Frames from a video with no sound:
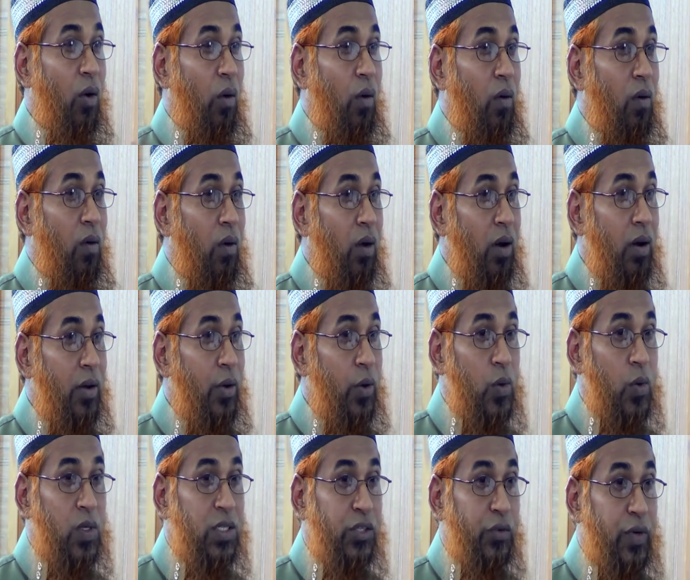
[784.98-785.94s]
all
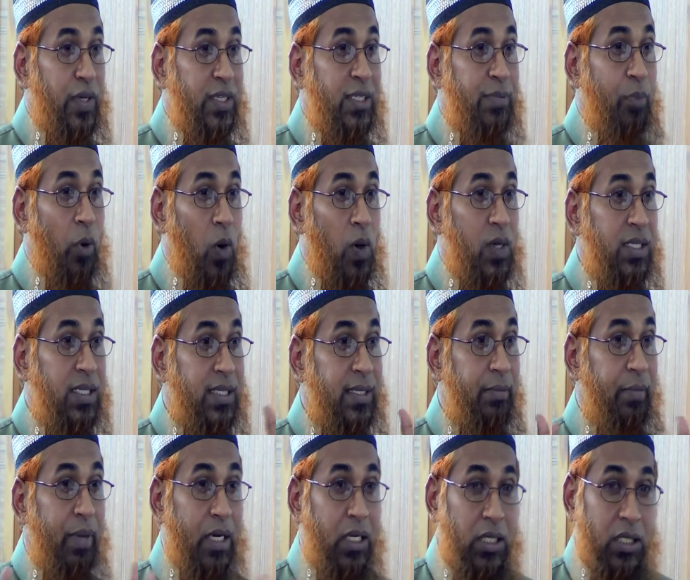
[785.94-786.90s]
those
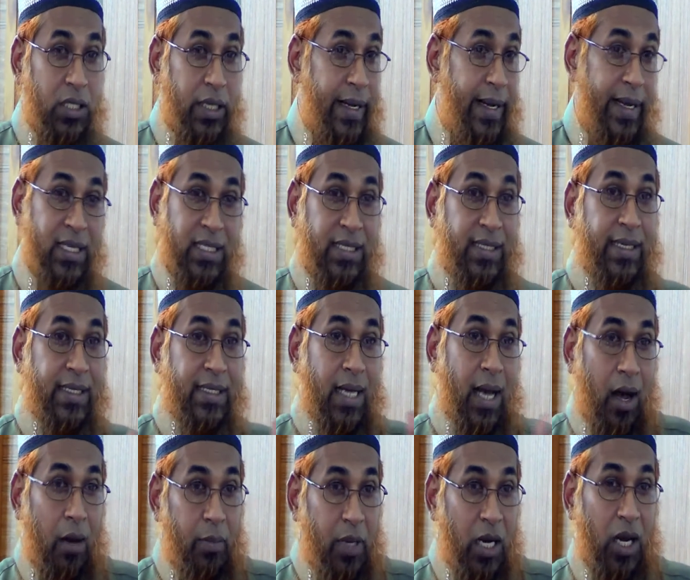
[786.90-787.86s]
responsibilities
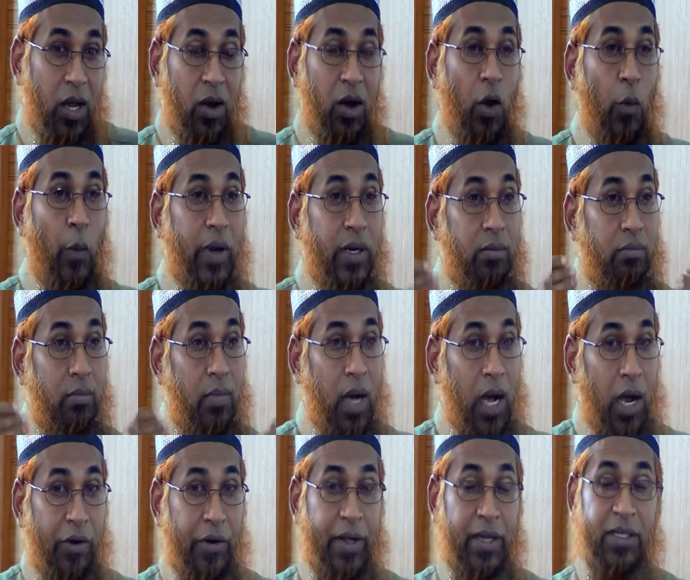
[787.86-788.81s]
that come along with
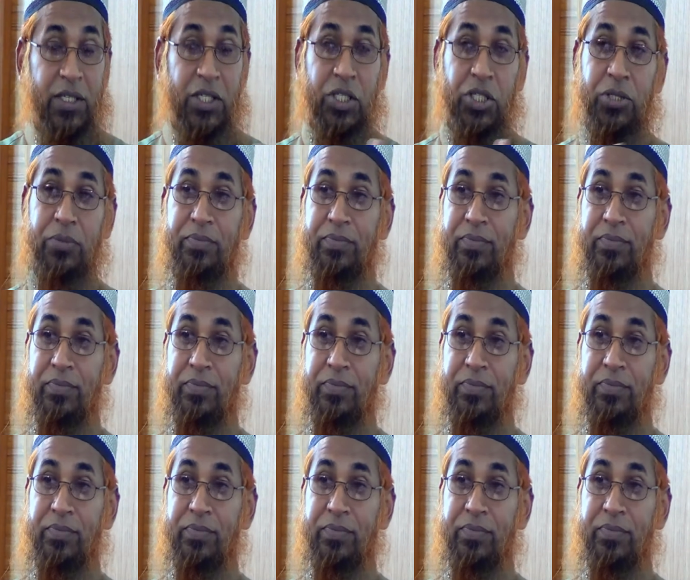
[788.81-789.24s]
marriage?